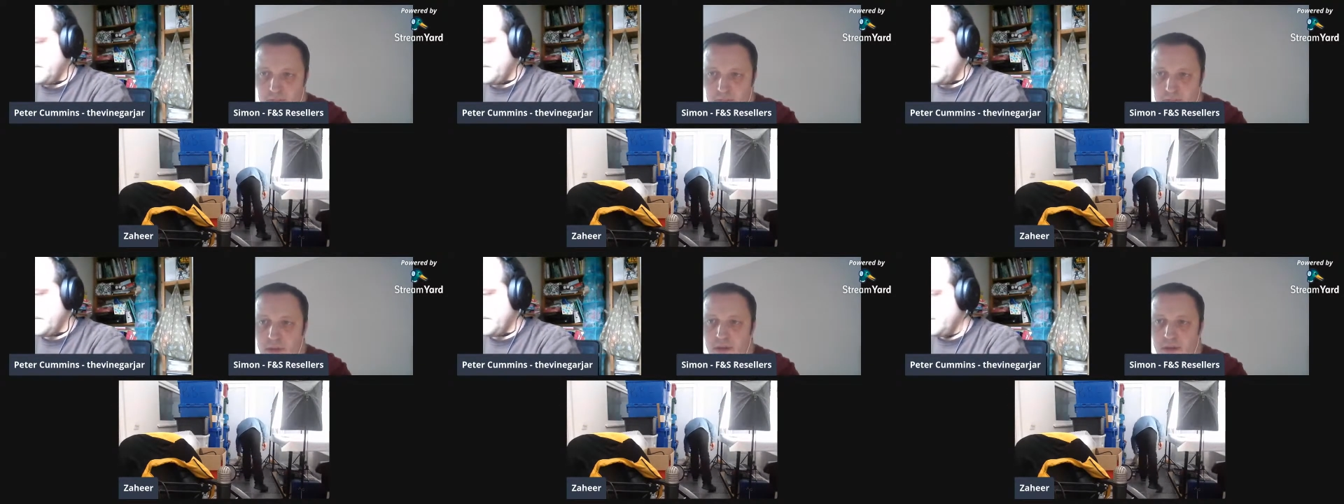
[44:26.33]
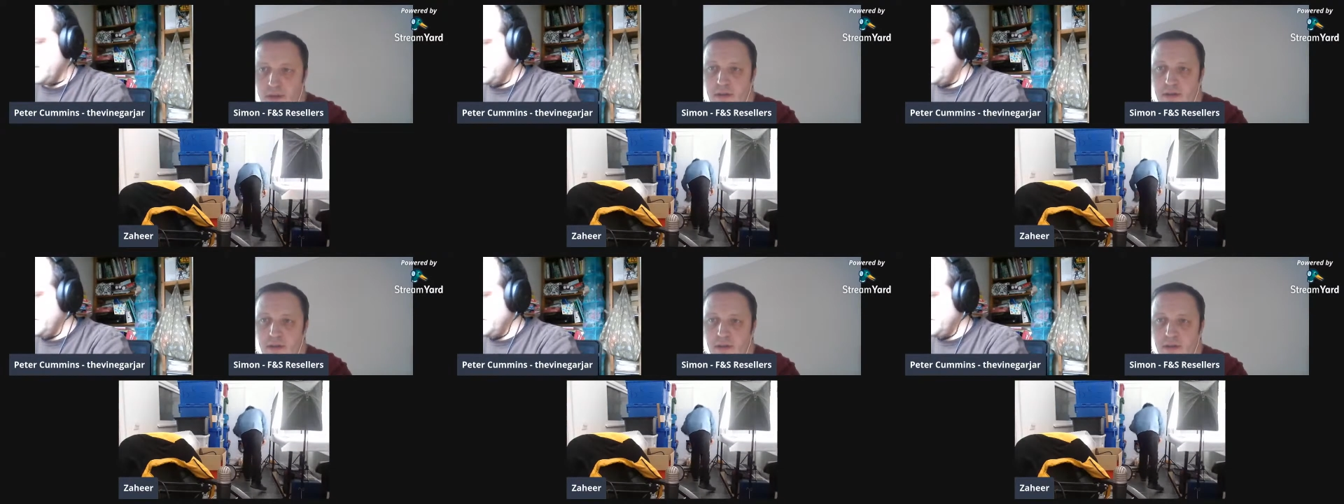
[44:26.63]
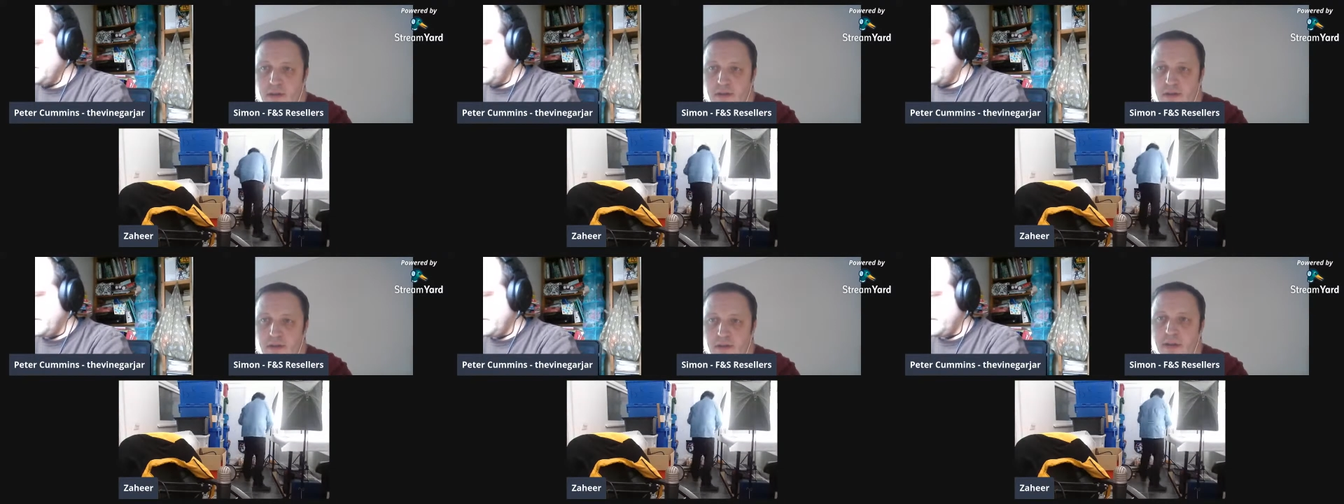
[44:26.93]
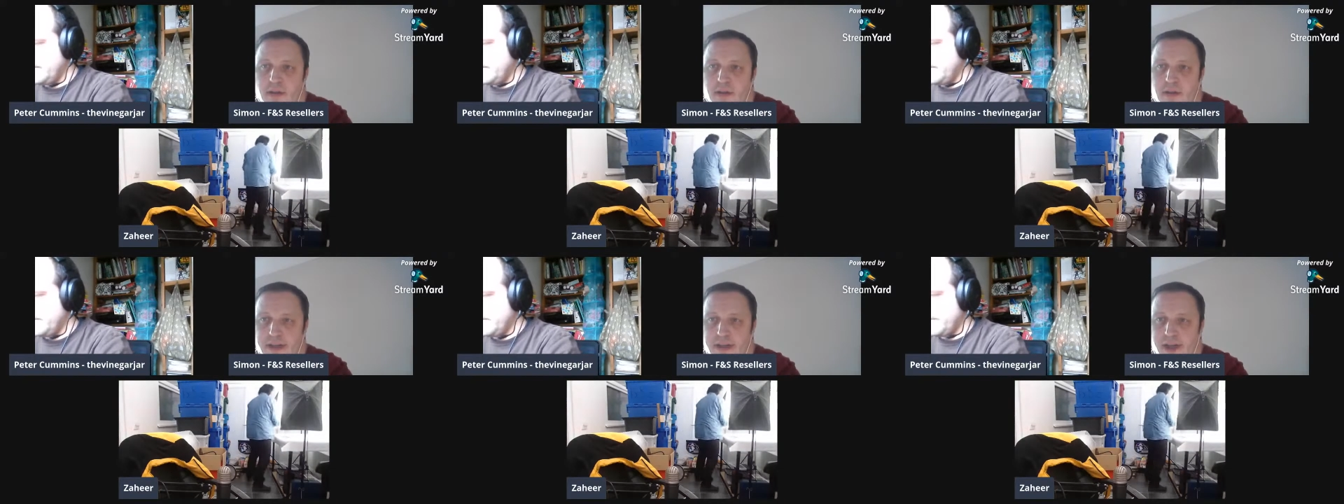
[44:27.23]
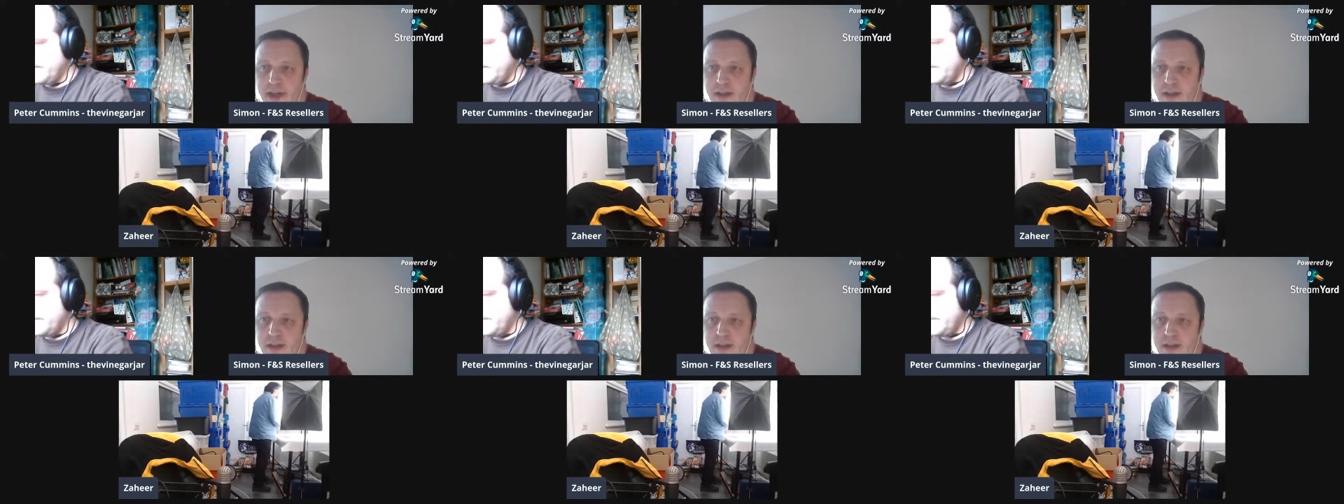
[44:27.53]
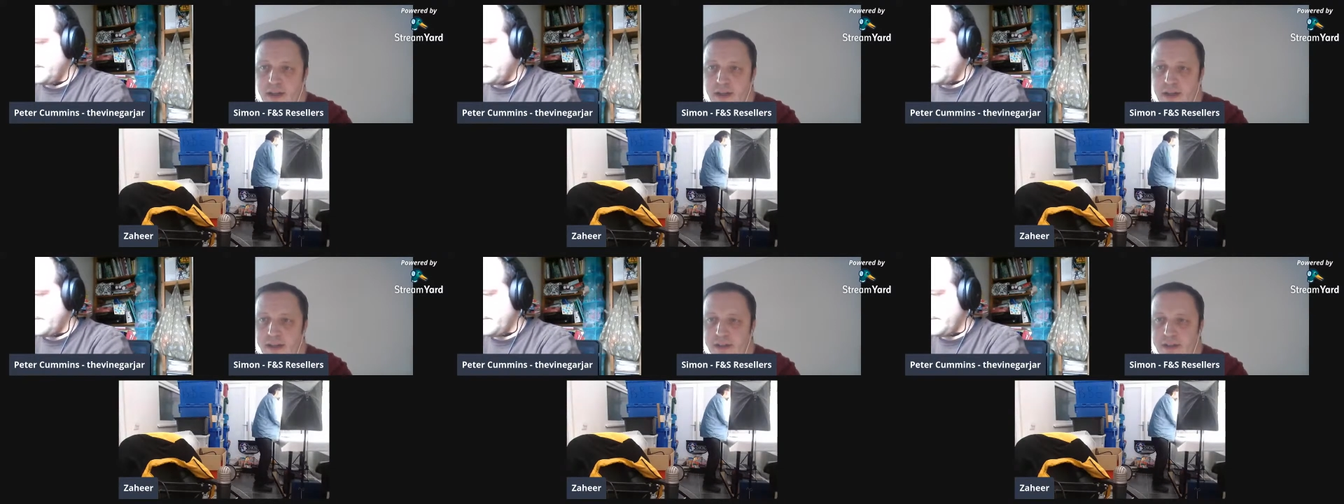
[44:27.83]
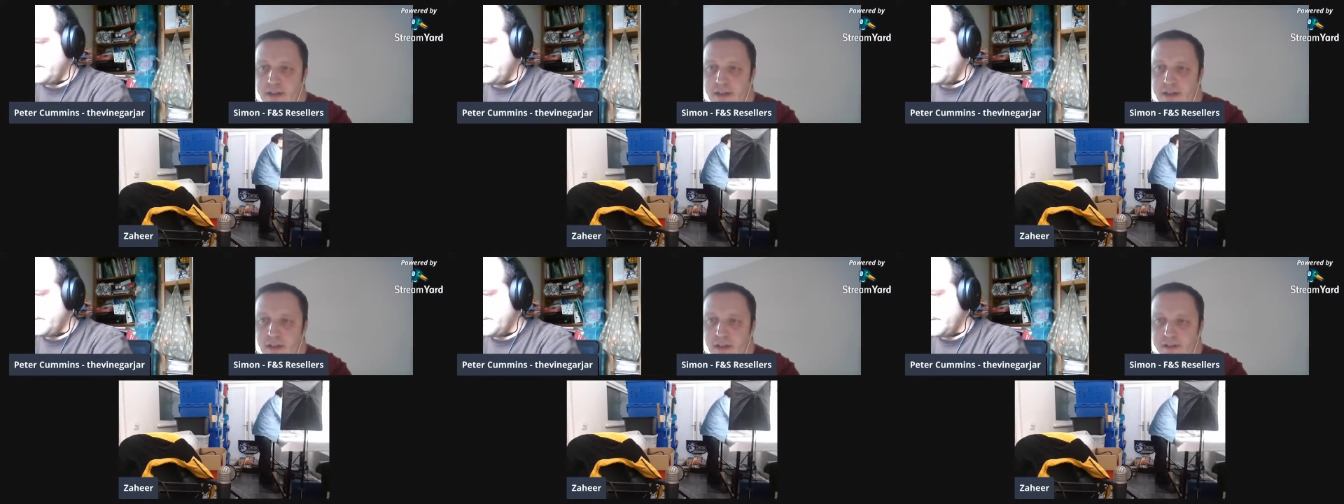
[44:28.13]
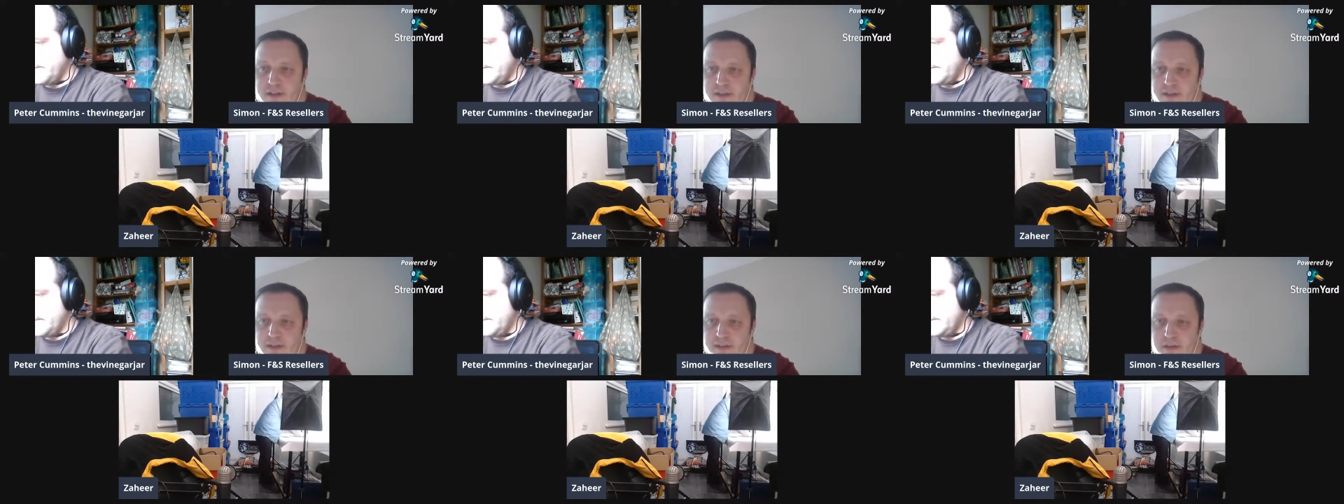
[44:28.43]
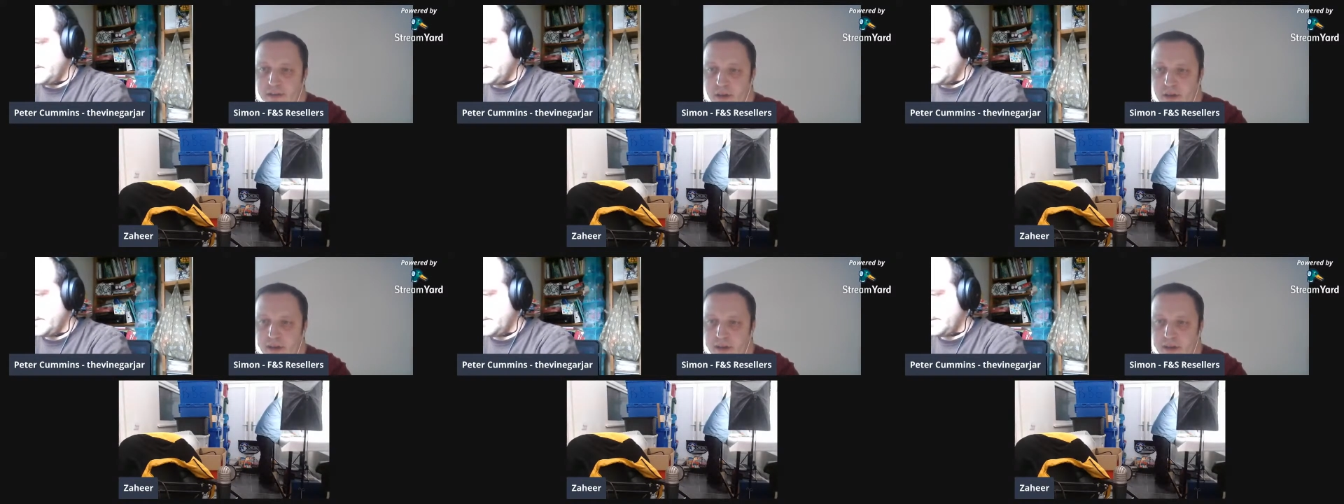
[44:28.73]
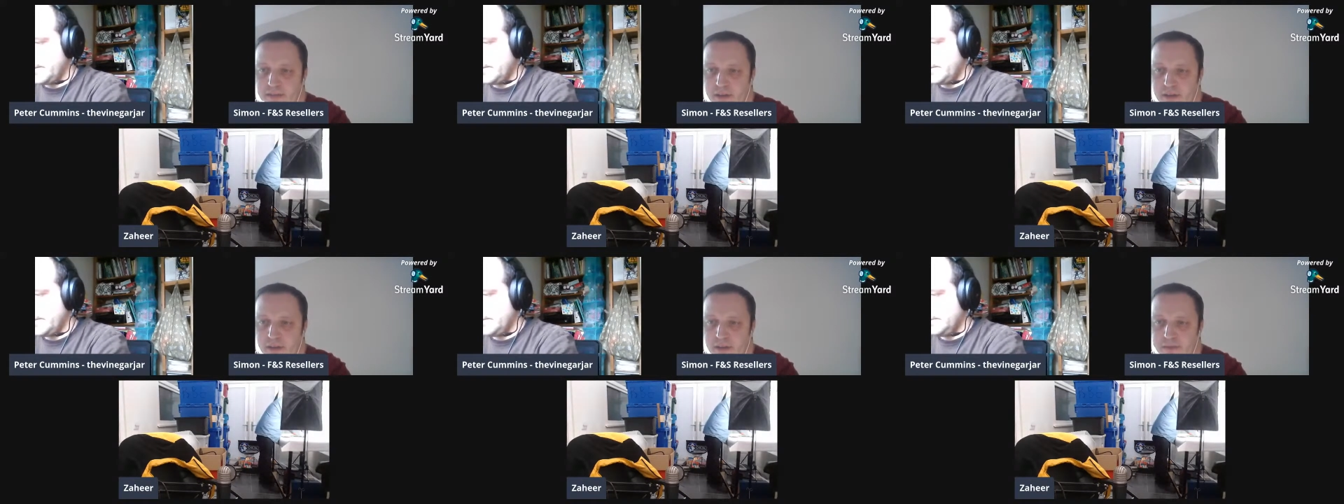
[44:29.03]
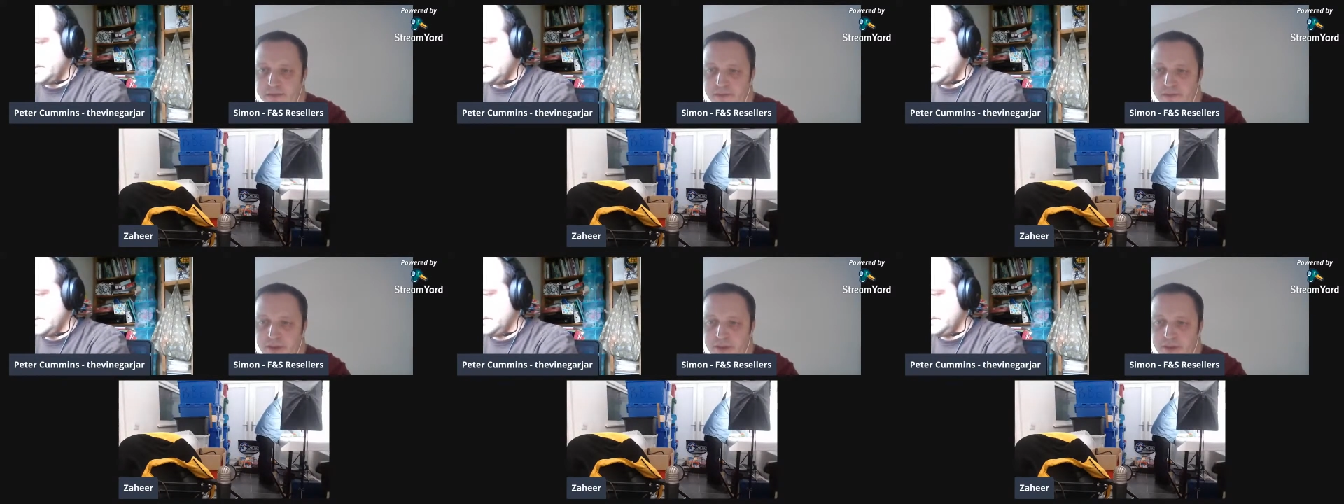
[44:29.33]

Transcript: is the worst one for us. Definitely, we have a rail of it.